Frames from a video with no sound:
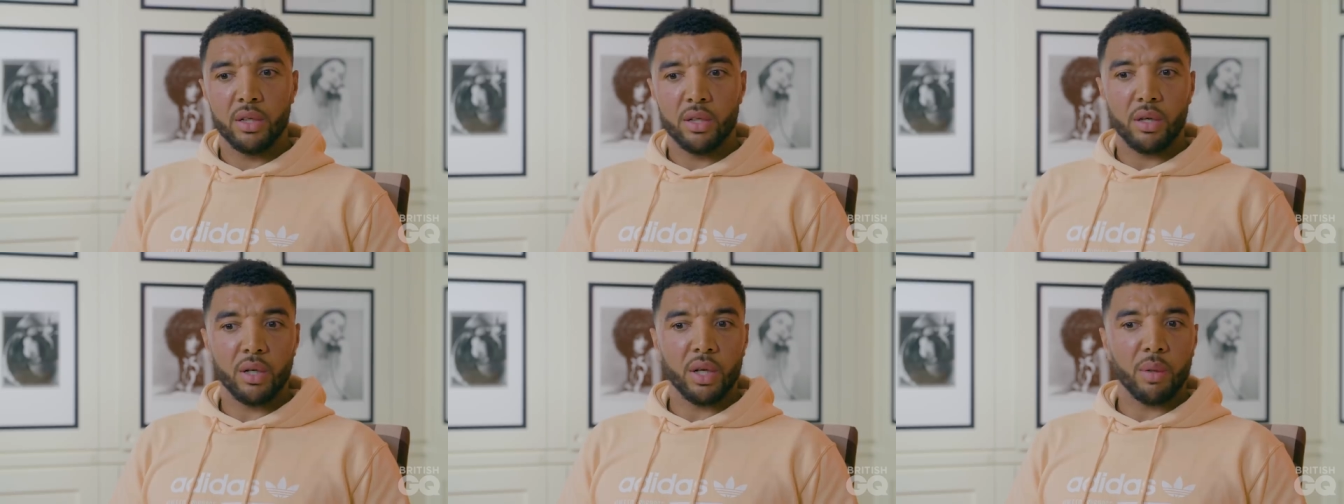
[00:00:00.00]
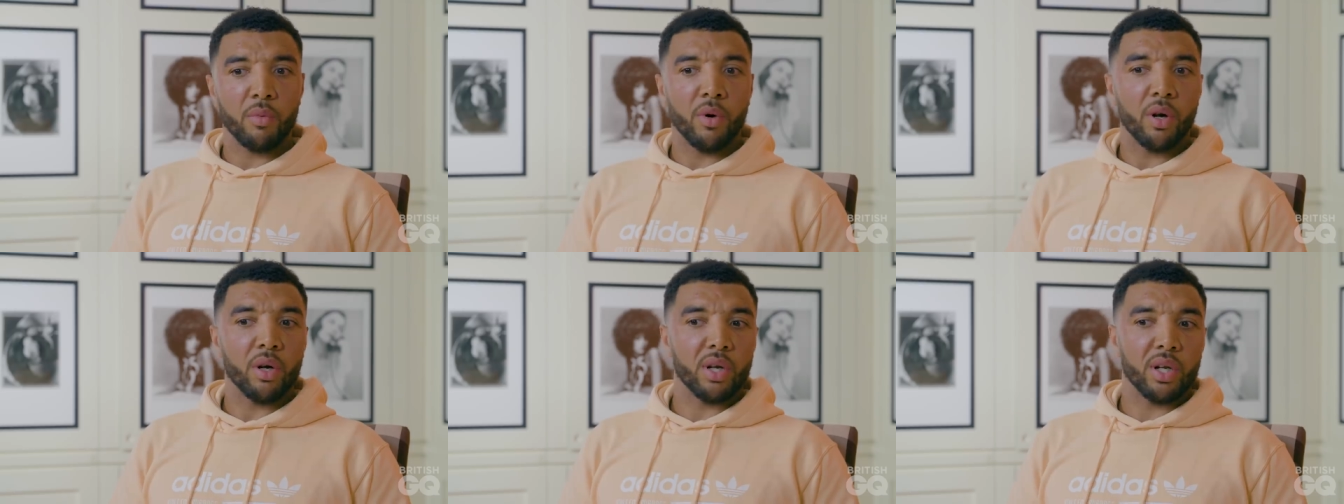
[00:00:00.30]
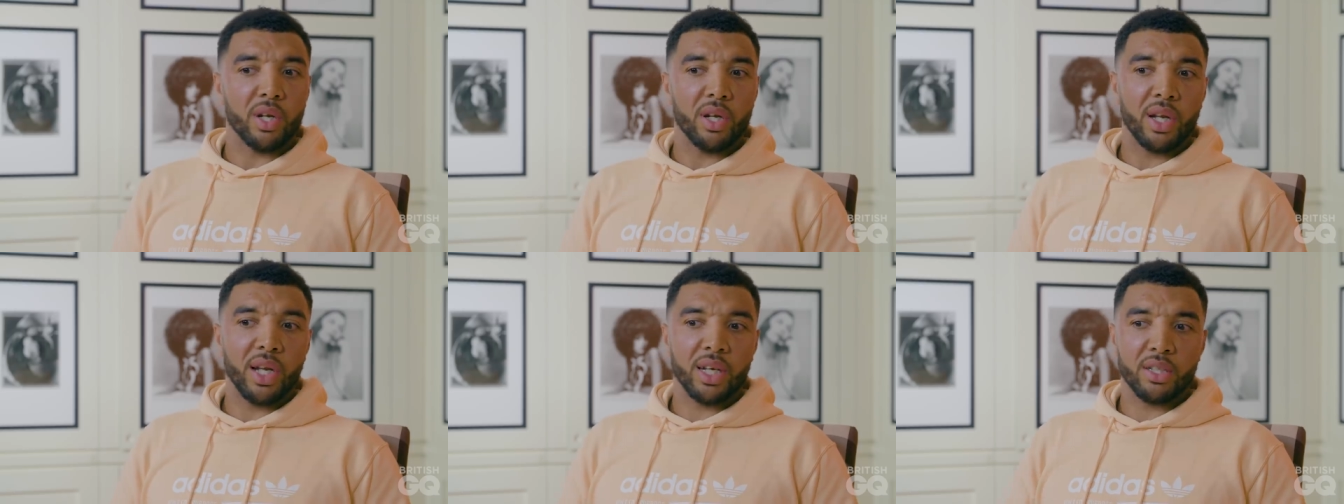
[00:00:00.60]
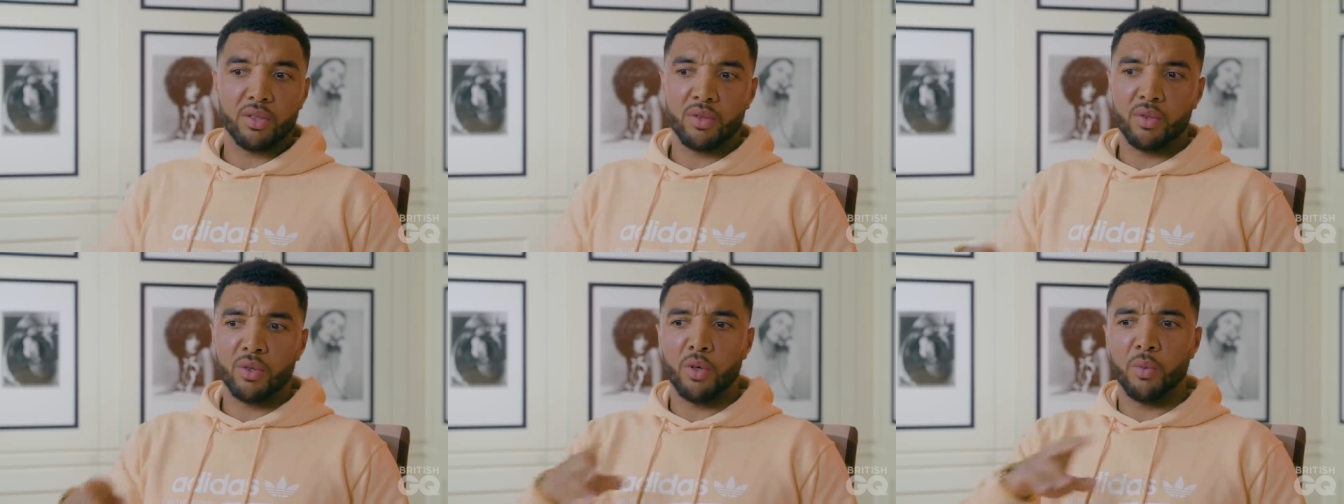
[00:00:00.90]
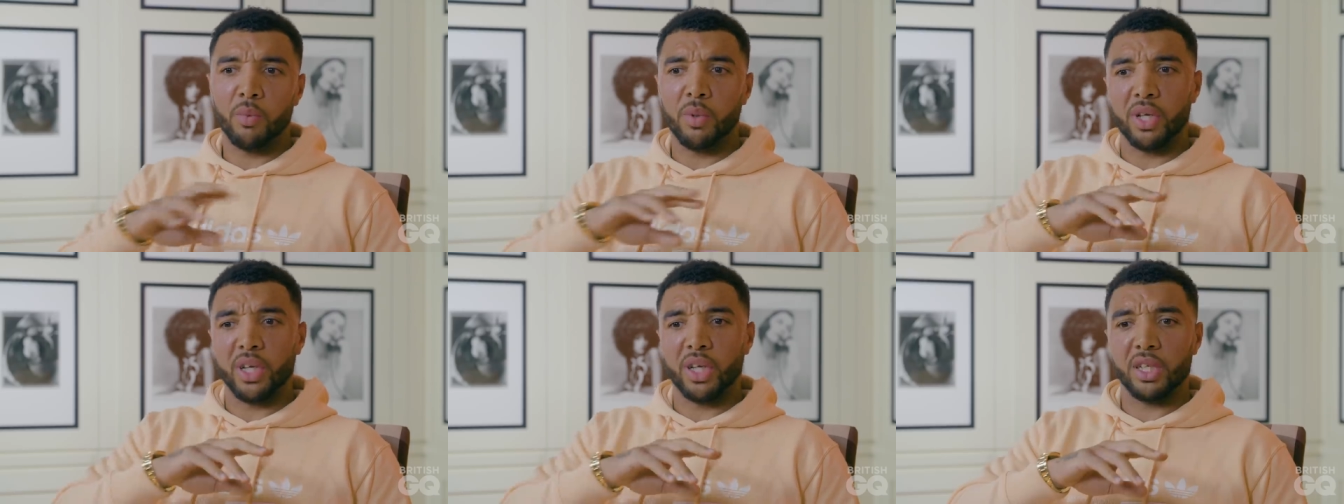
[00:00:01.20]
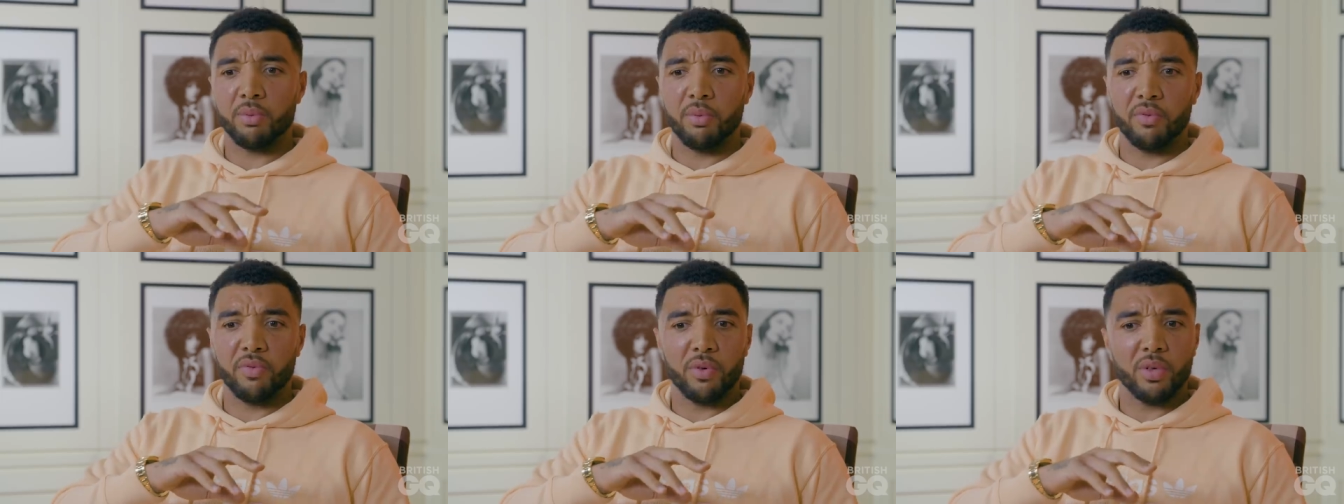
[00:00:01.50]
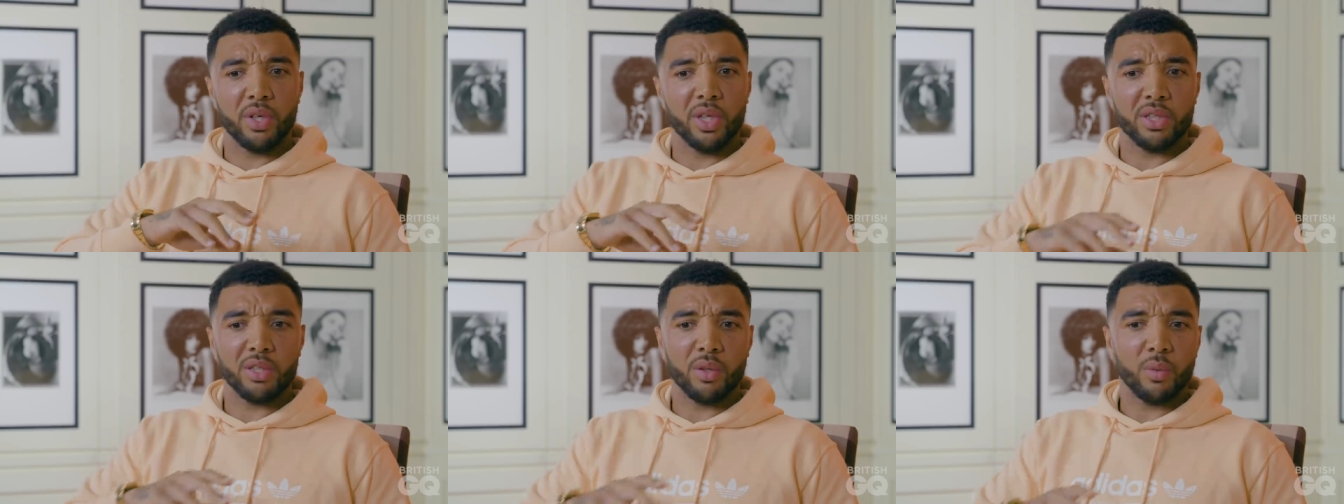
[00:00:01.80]
Don't get me wrong, in the last couple of years before
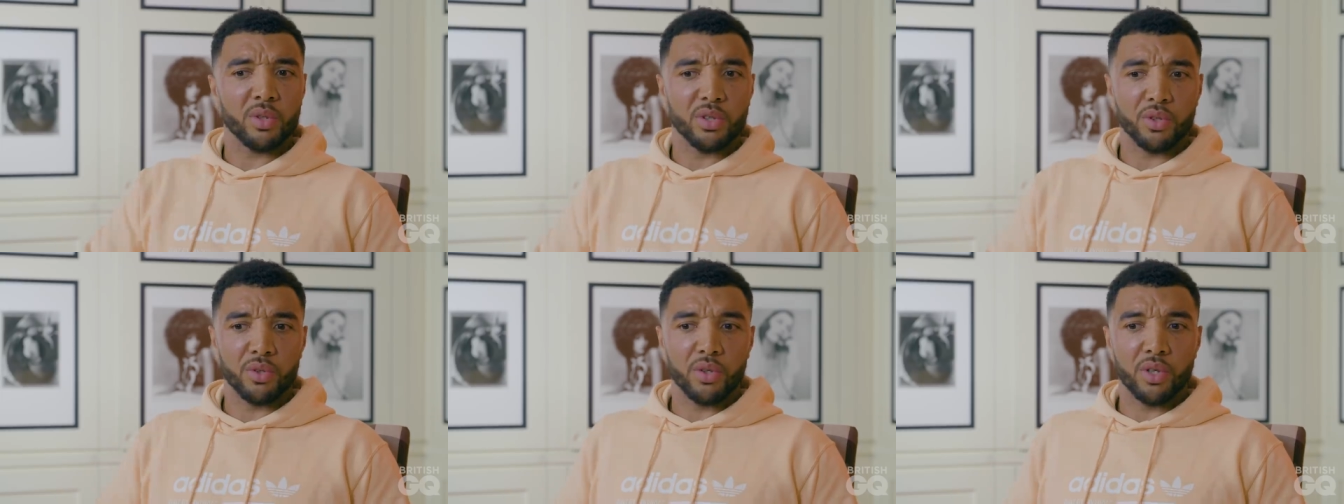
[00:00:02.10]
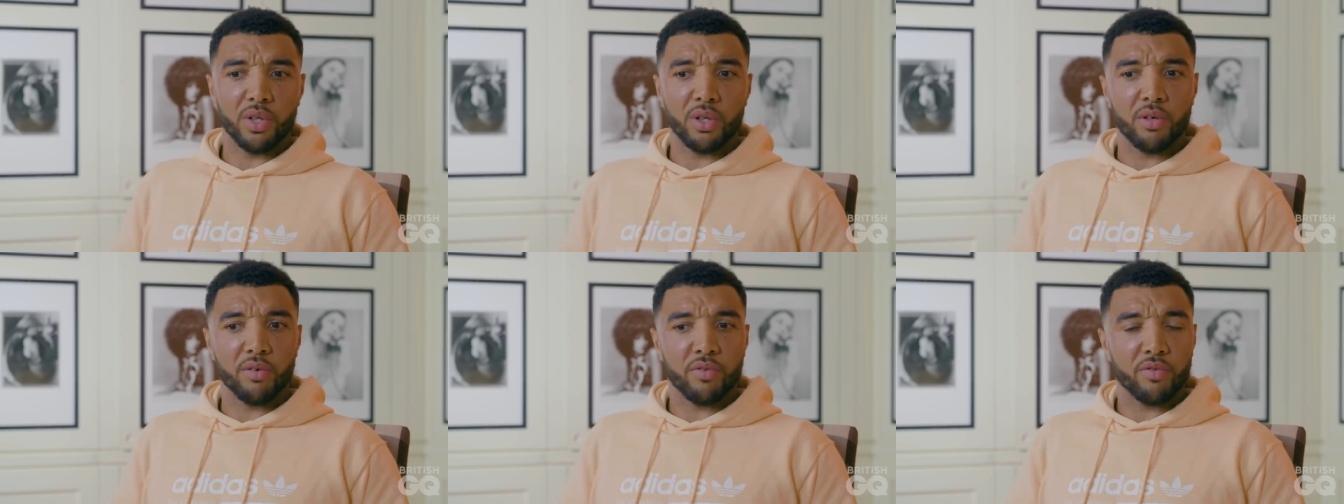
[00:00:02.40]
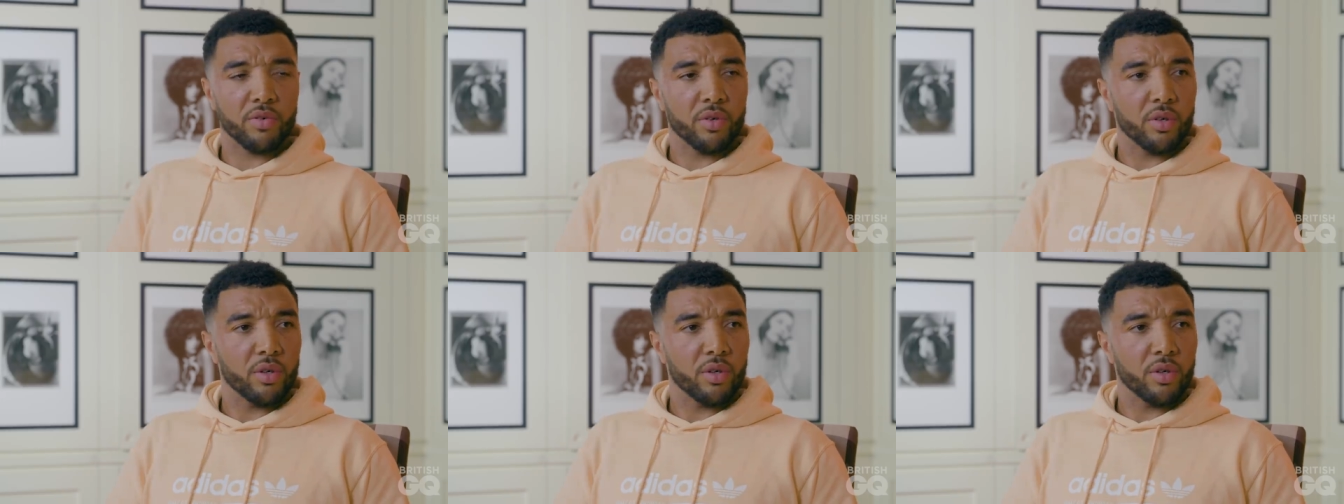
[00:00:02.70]
this, I wasn't good enough.